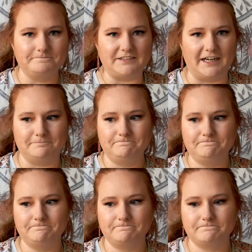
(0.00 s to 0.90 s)
Yeah.
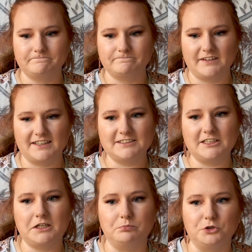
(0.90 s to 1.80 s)
I guess
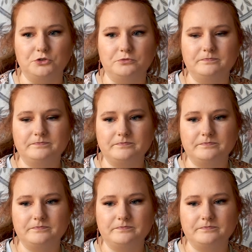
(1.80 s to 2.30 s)
I like blue.